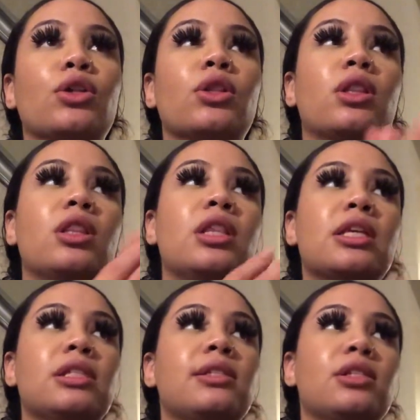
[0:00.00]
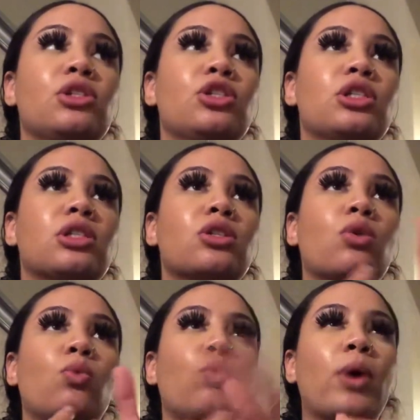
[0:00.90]
this is just
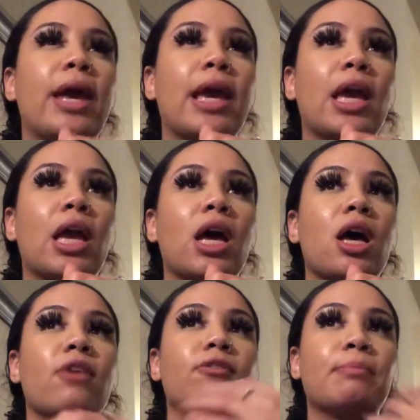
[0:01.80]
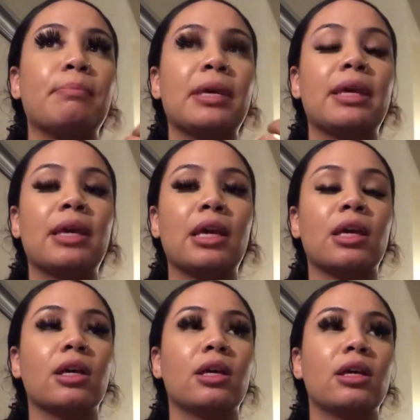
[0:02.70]
a way of
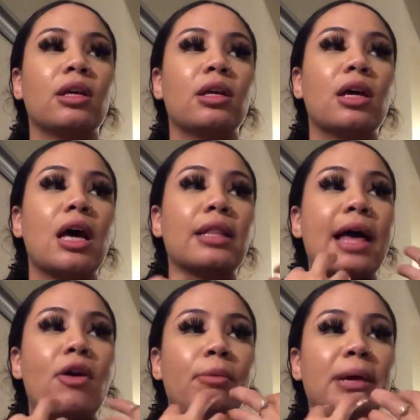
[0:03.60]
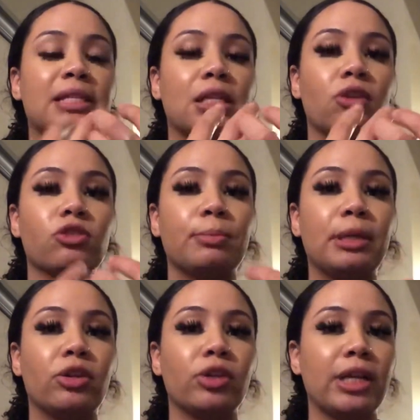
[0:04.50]
me allowing myself to
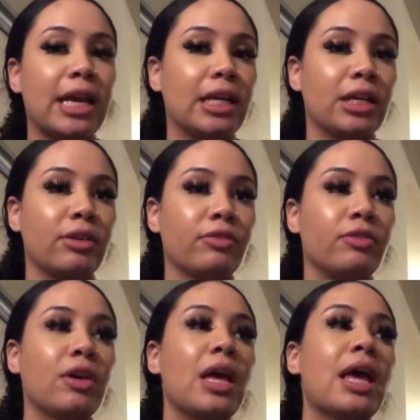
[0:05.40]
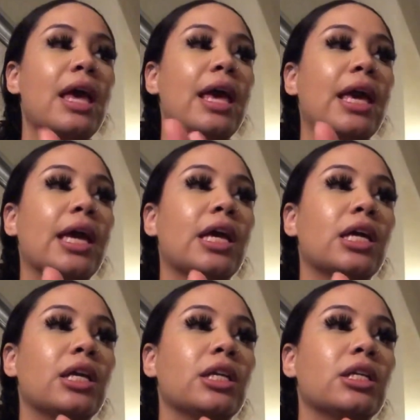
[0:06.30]
be creative,
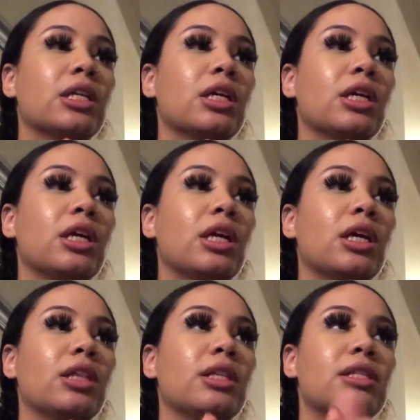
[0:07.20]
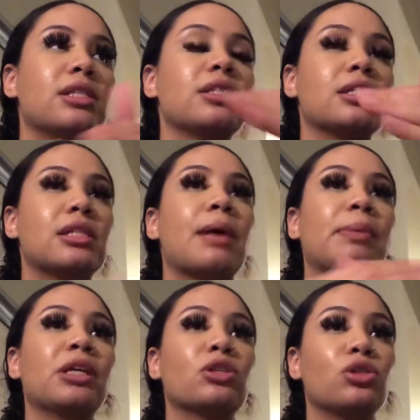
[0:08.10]
and this is a
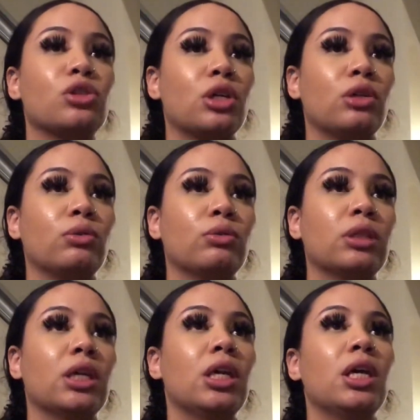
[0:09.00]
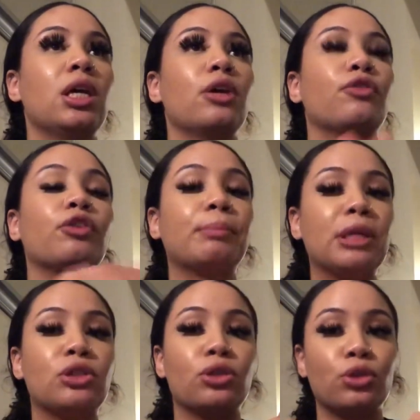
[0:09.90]
stepping stone for
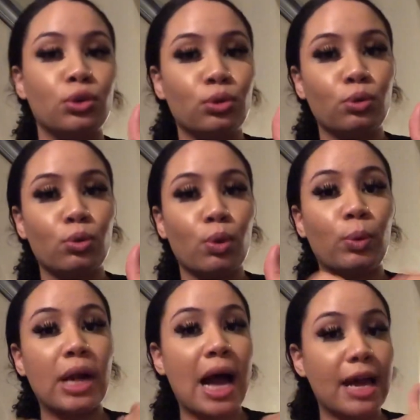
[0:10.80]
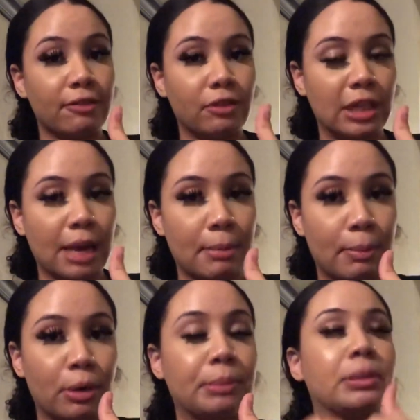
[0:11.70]
me to do what I feel like
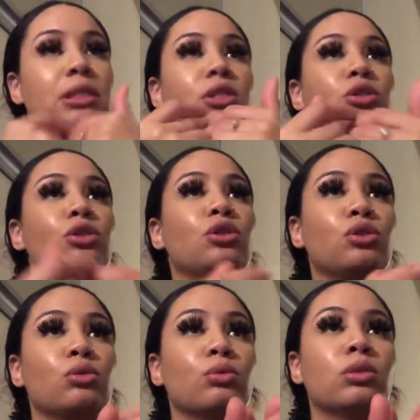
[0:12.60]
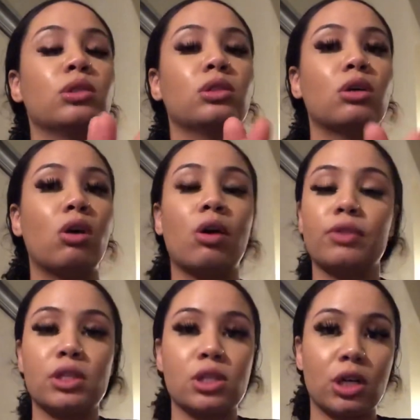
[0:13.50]
my purpose is to do
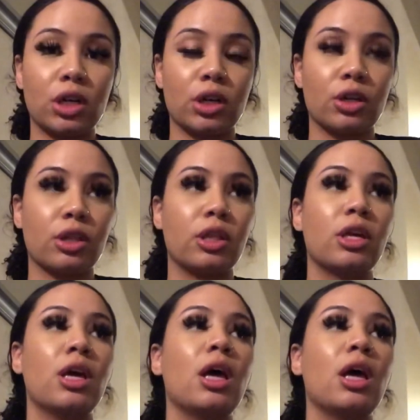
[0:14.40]
on this earth.